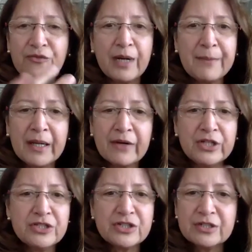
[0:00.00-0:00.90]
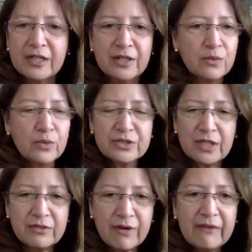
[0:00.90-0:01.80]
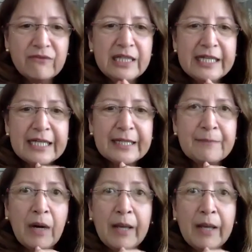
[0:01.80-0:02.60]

My marriage was unraveling.